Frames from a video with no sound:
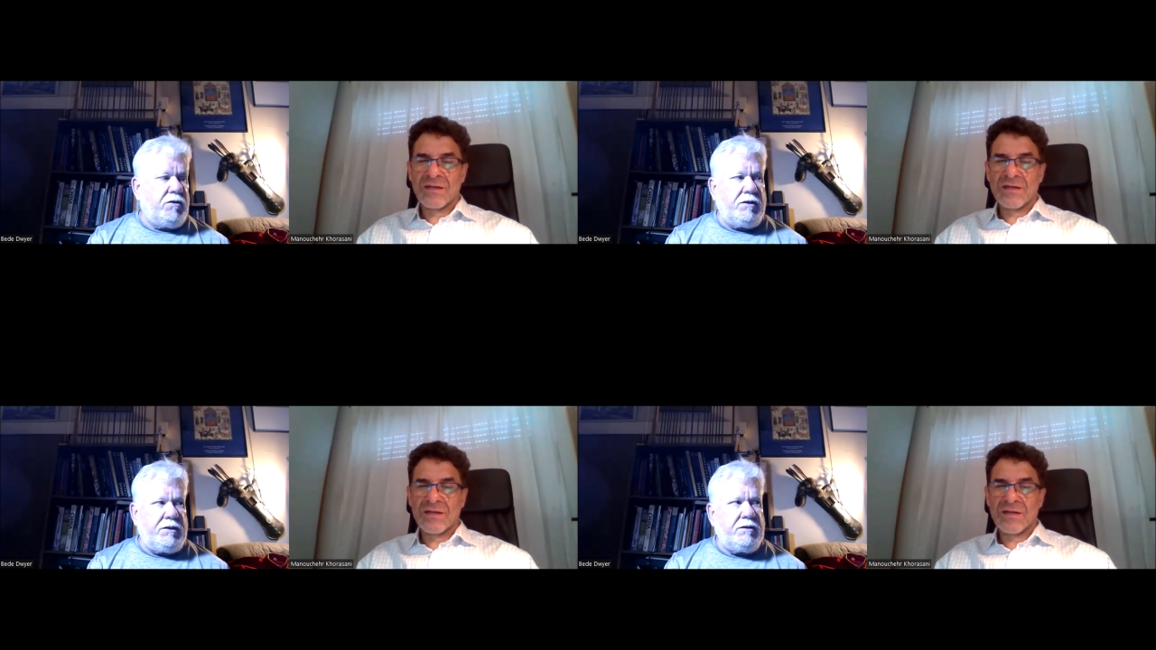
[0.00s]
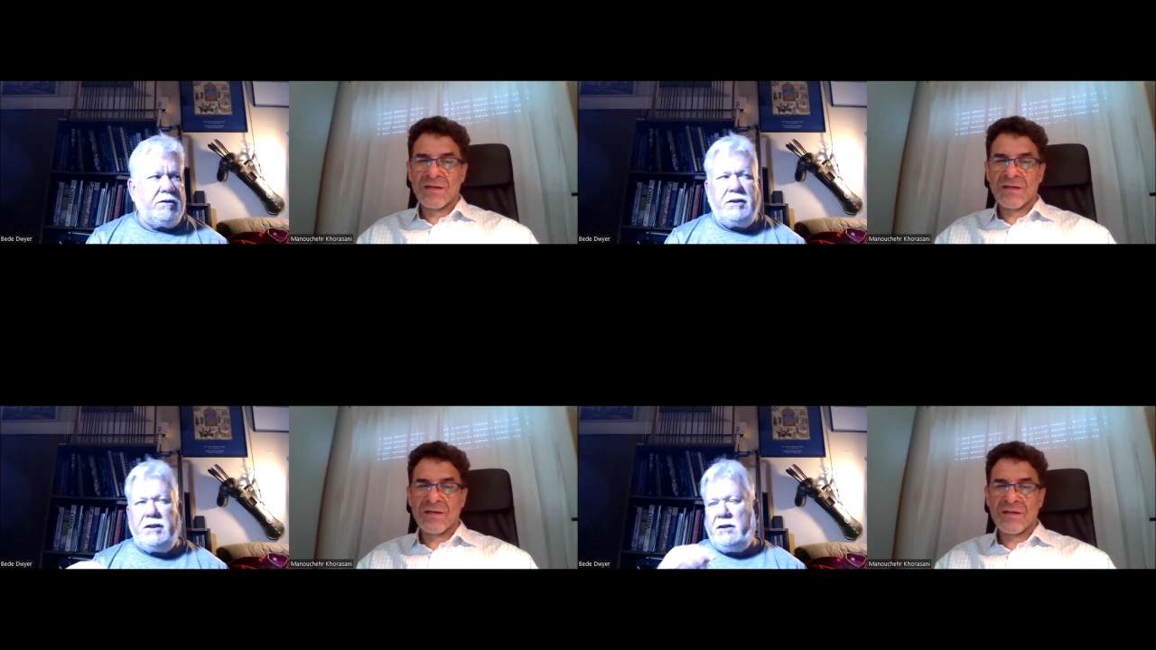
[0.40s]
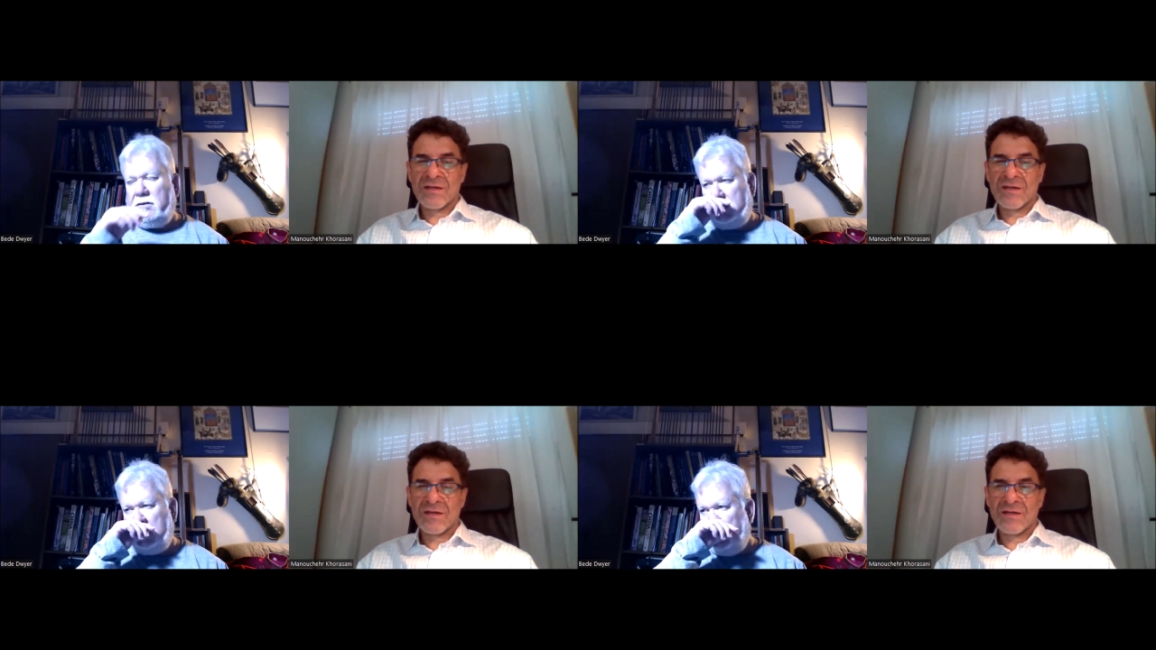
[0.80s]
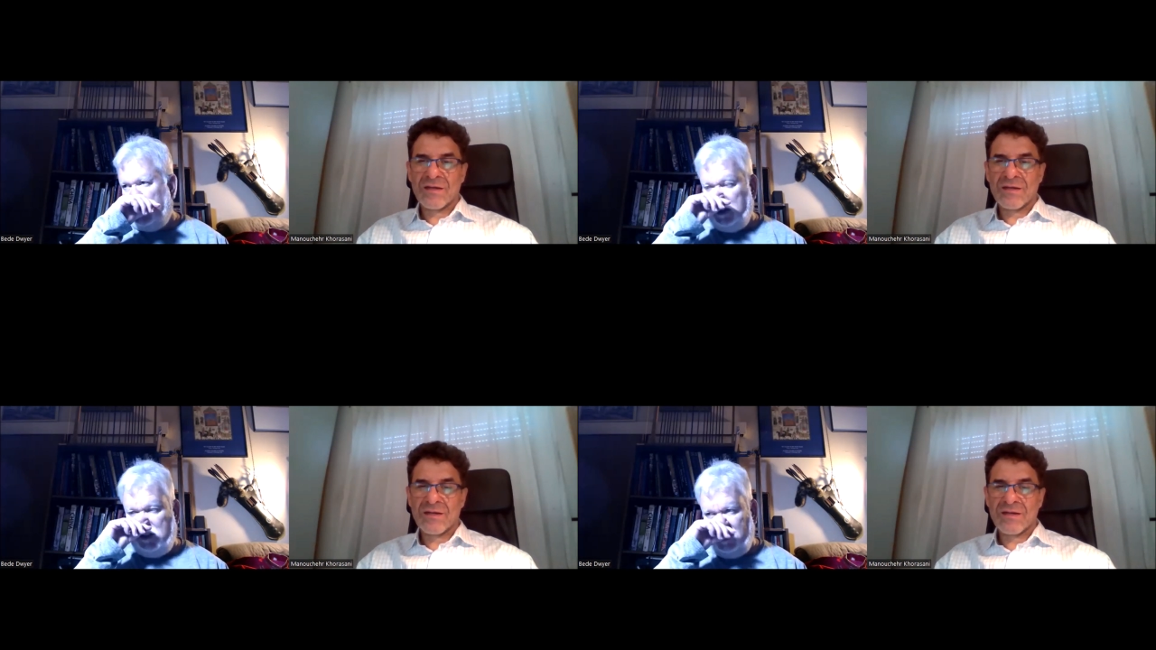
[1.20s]
Speaker 1: I think some of
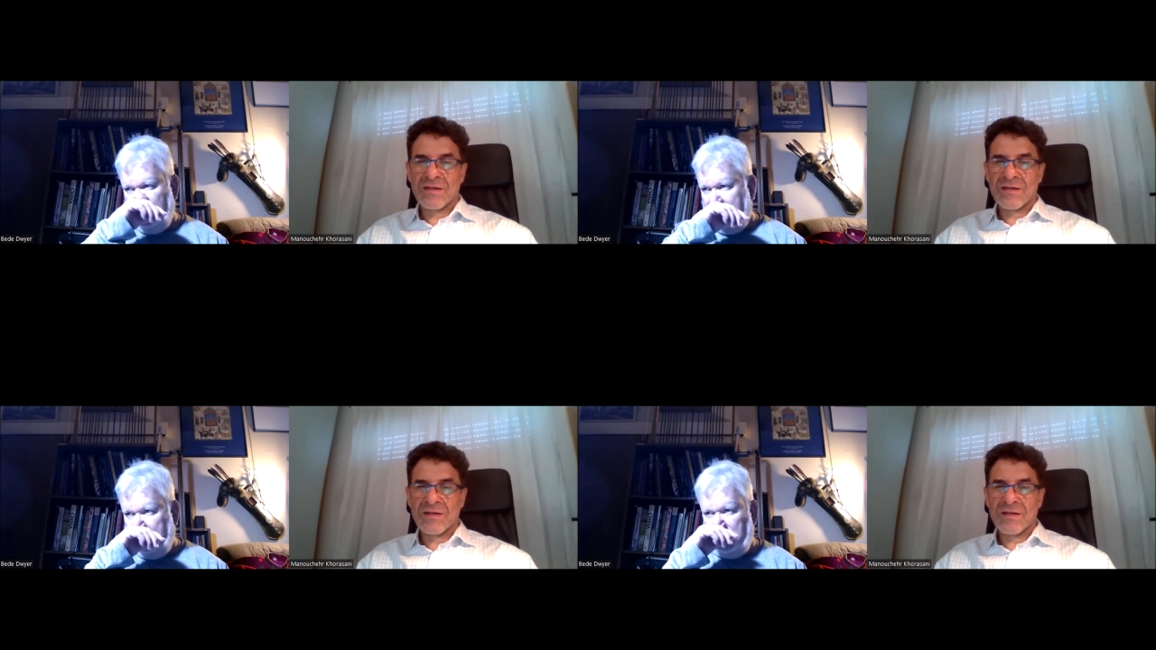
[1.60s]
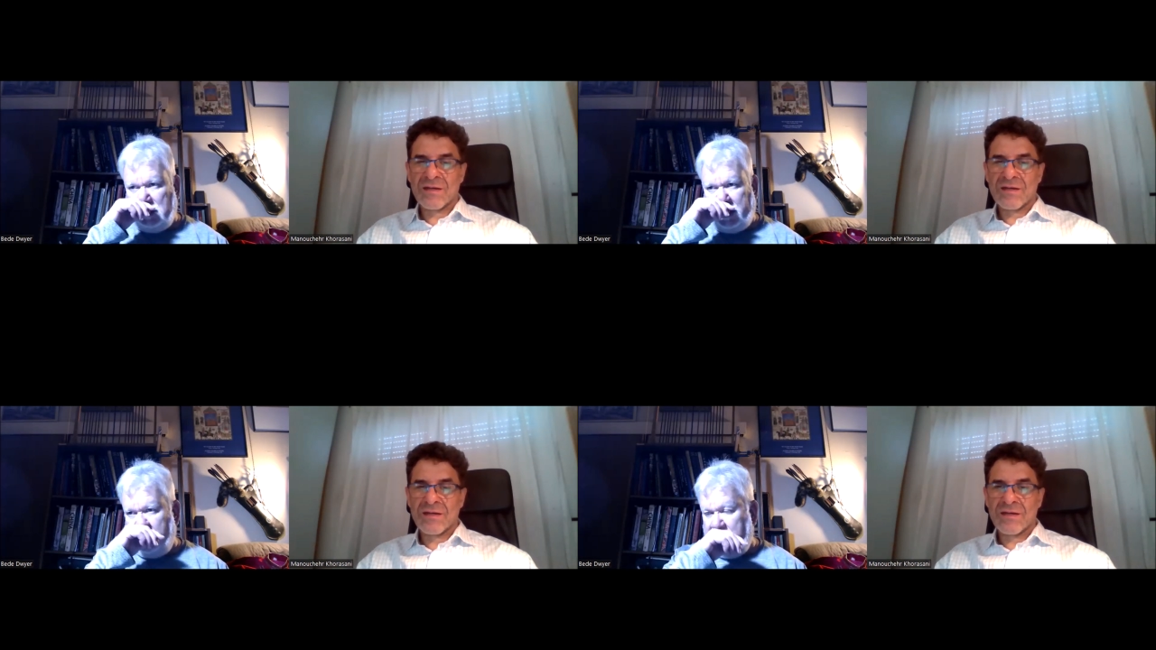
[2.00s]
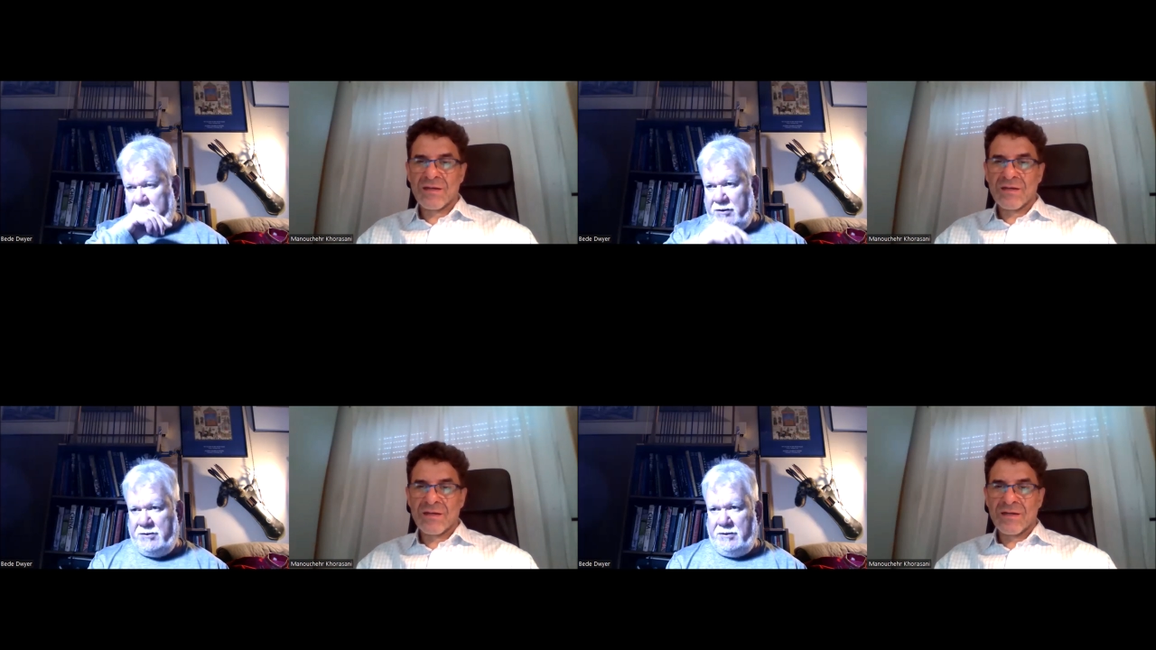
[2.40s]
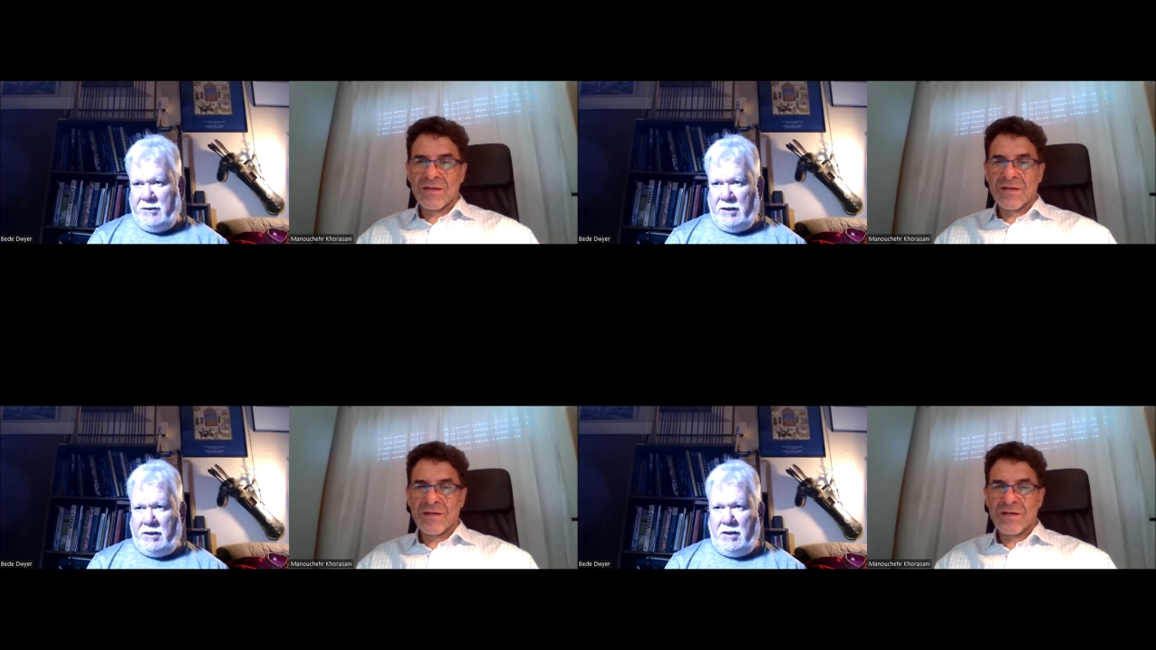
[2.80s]
those little arrowheads
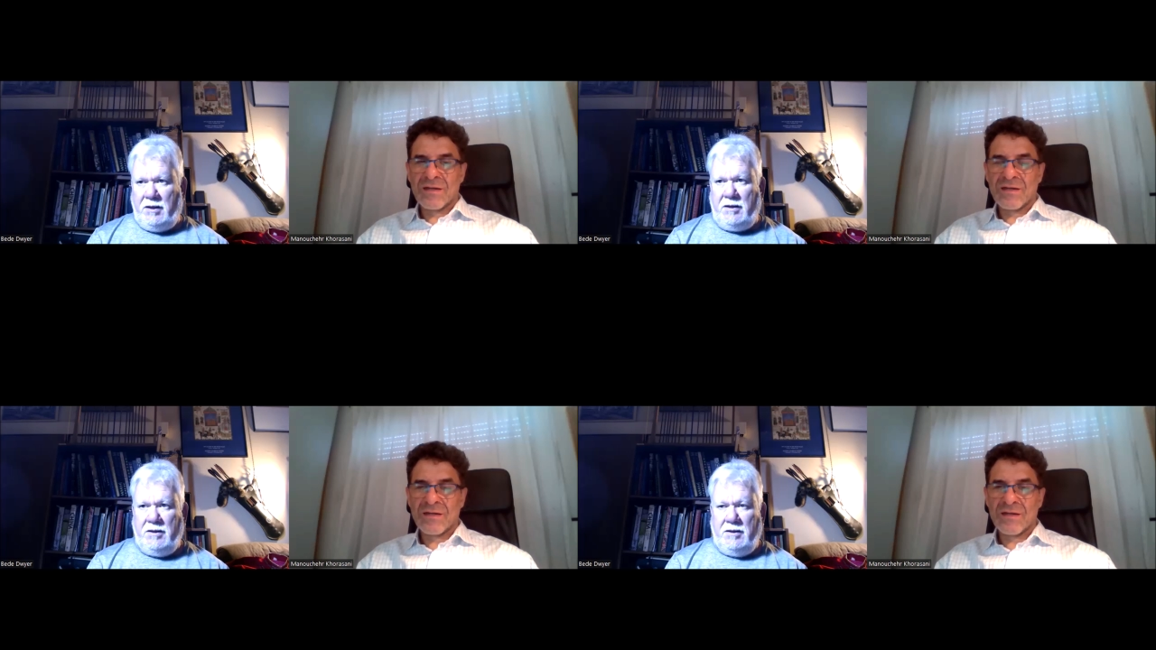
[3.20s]
there,